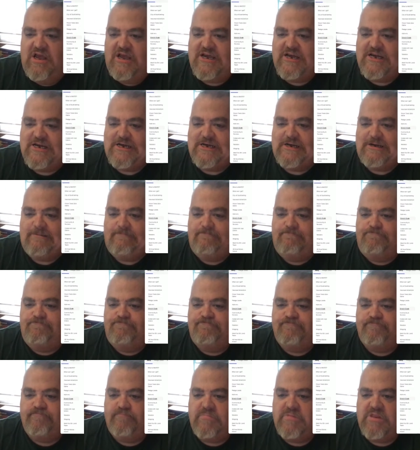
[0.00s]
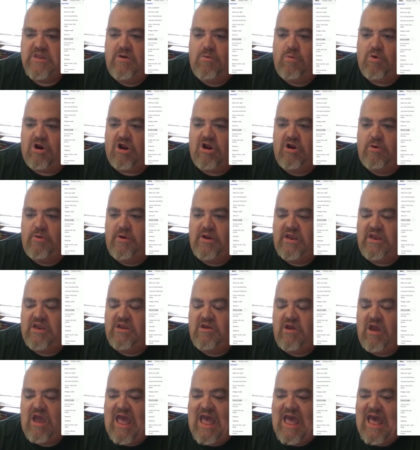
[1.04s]
We're going to
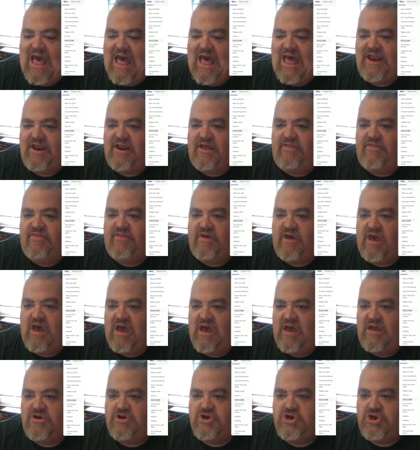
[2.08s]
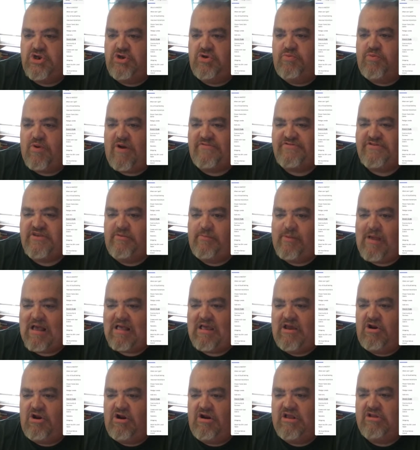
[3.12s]
add to Prophecy of the
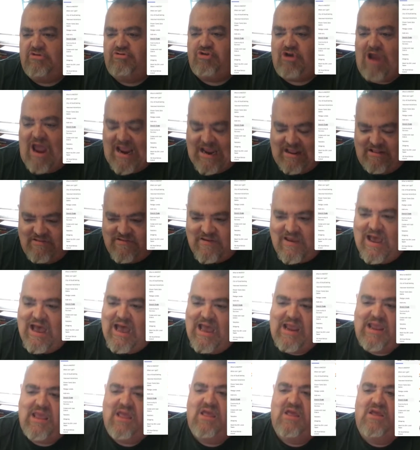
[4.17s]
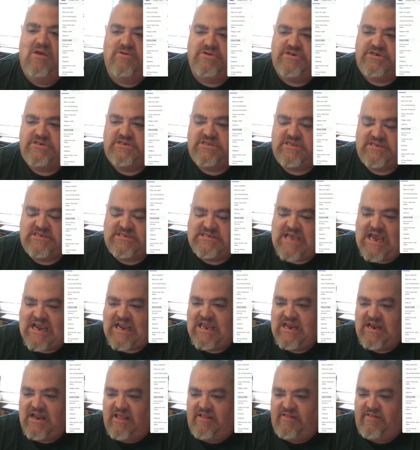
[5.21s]
Blacklight Art Dragon's Eye, which is the
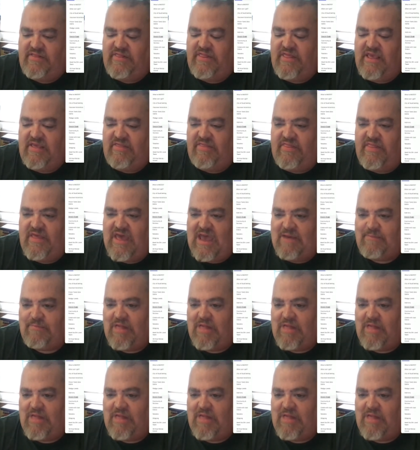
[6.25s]
second in that